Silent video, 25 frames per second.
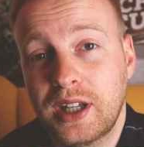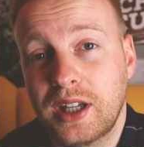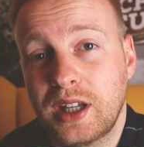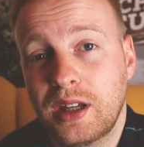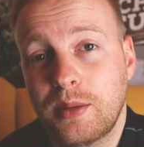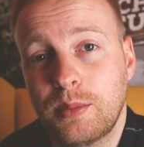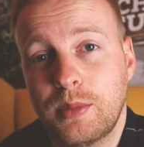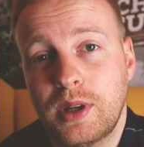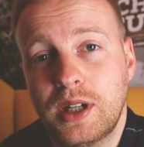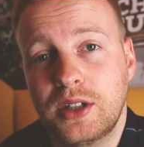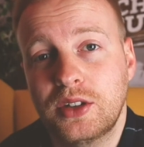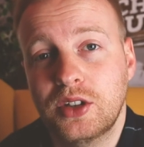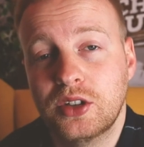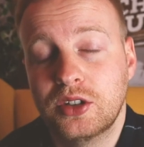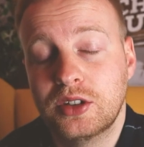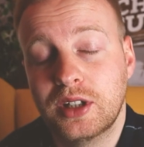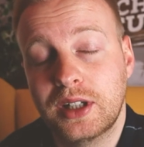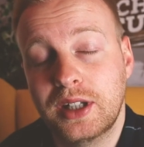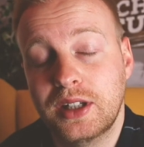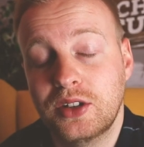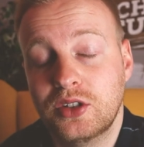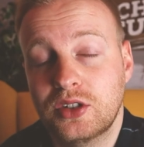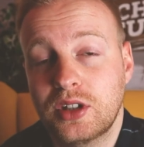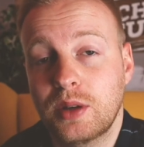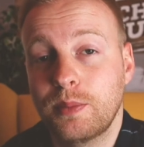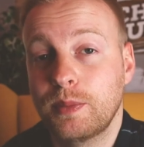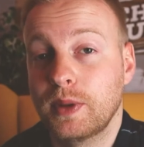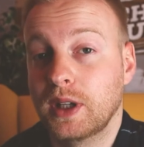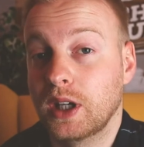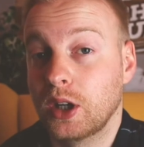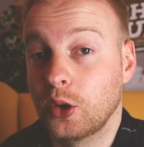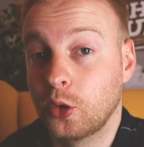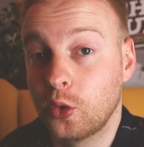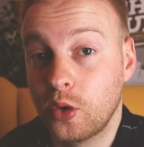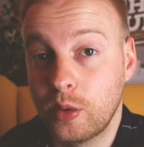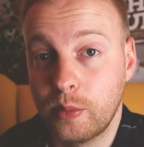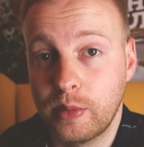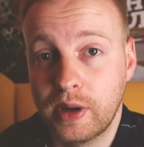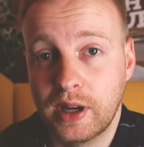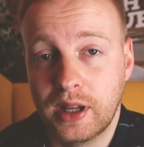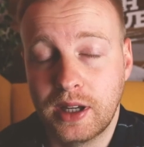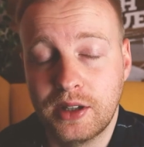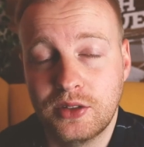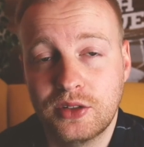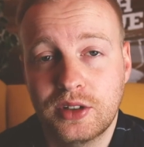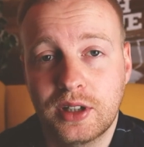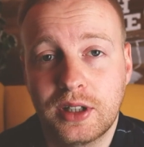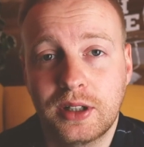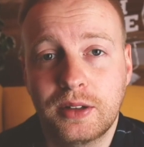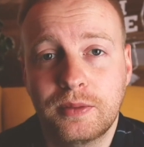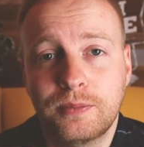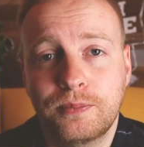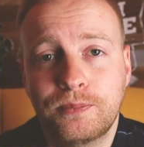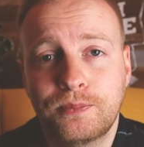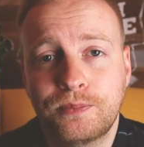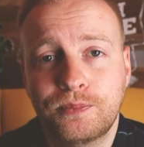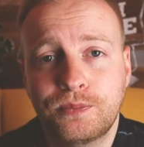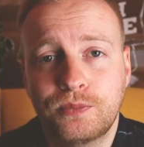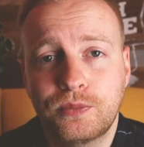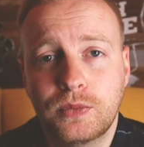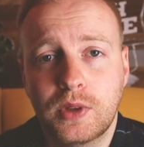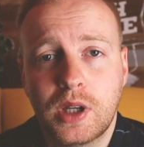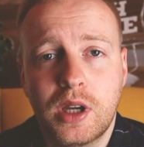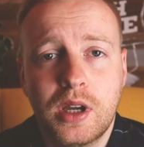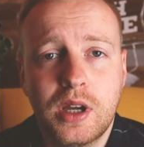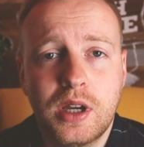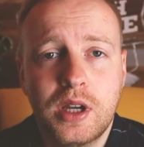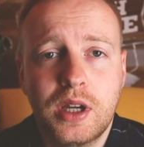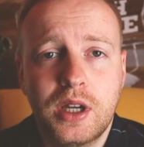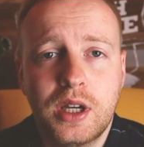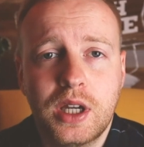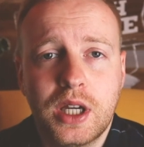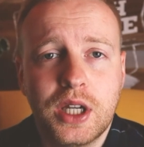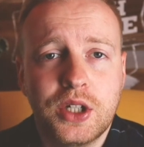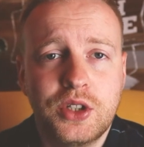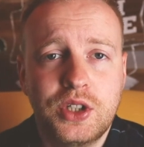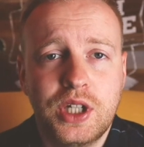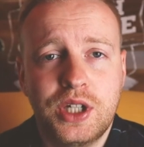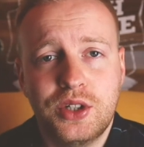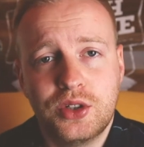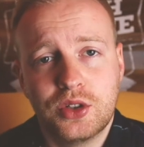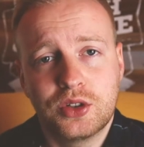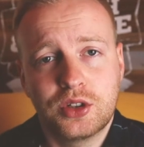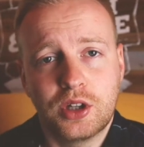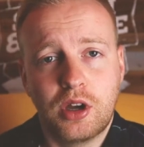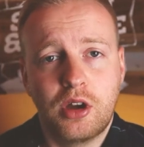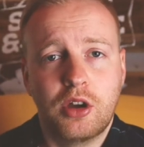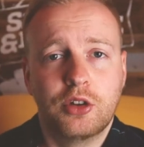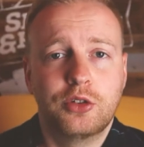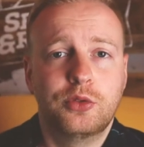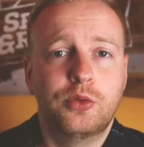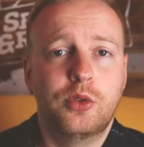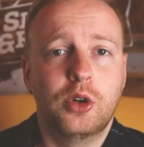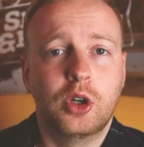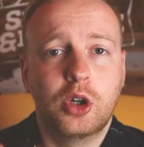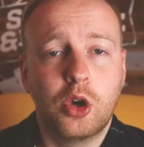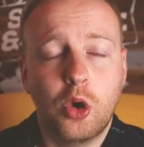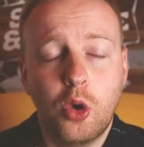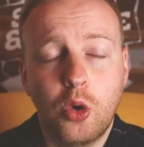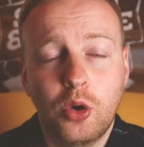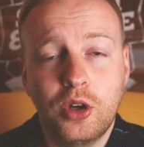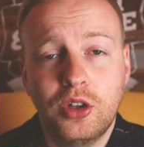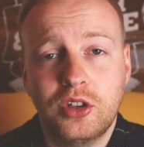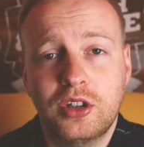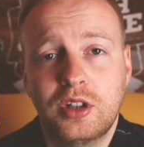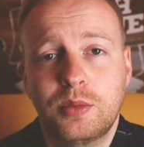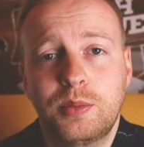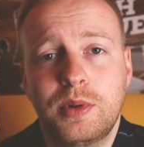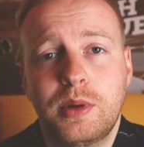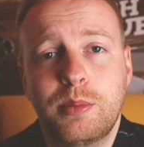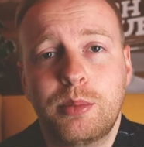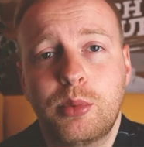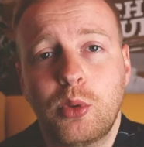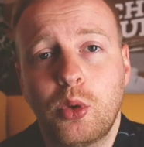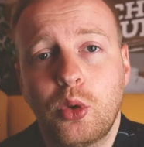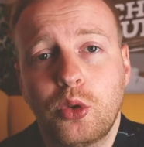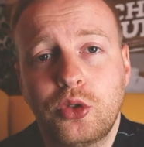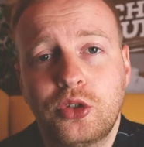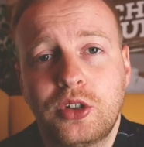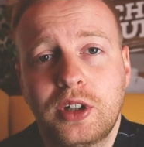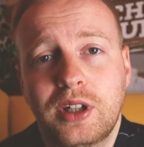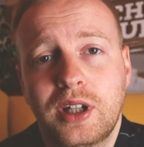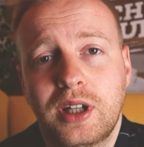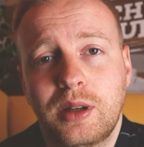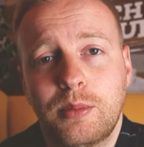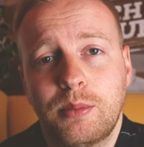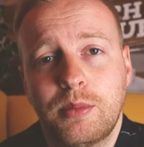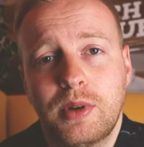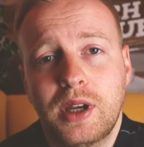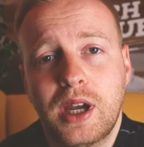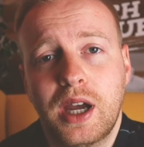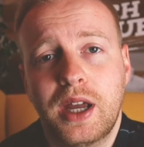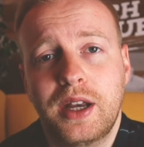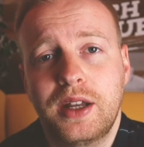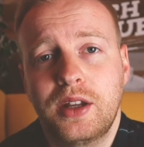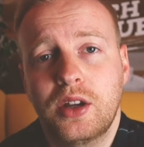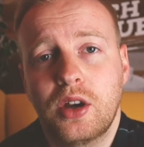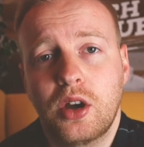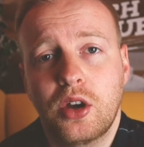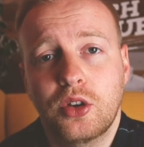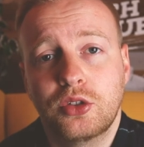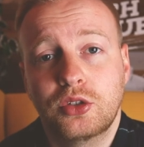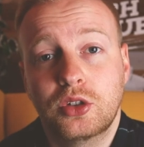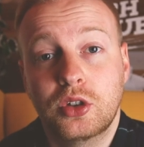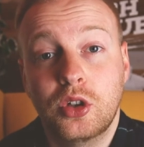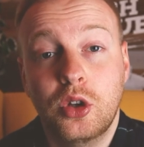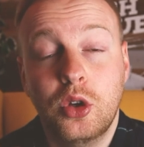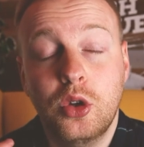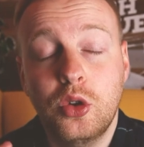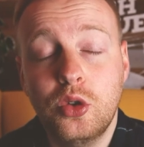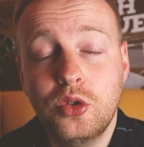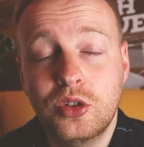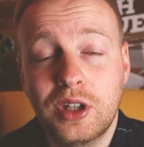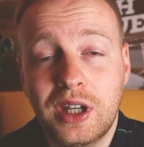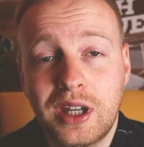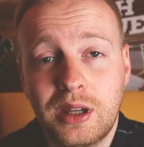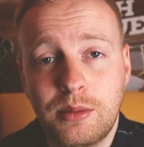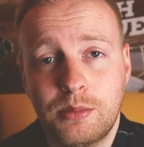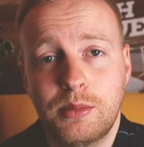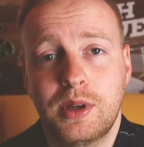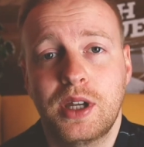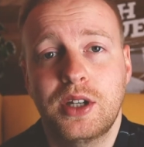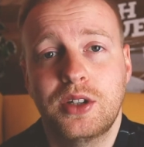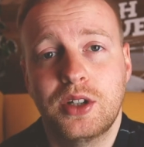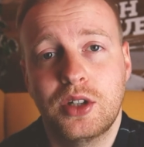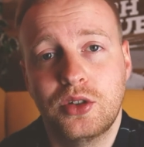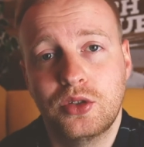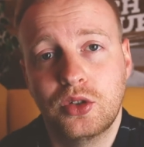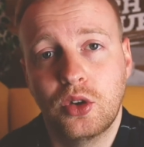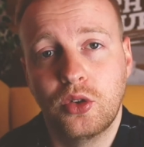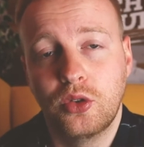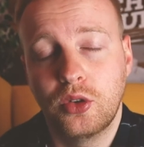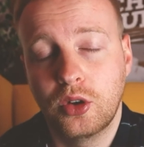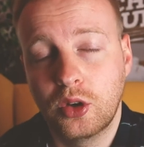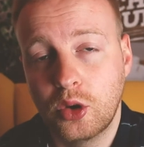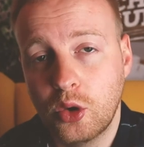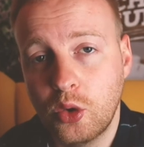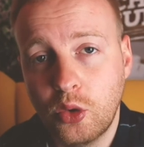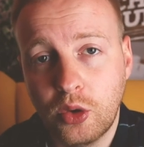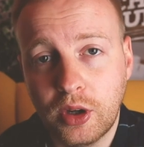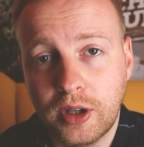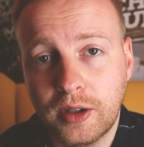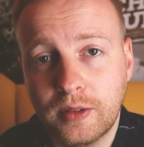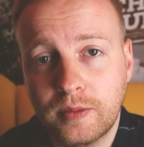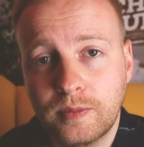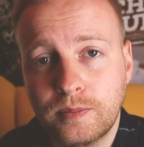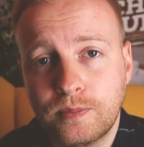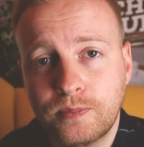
him into saying something incriminating. Jesus asked for a coin to be brought to him, and he asks whose image is on the coin.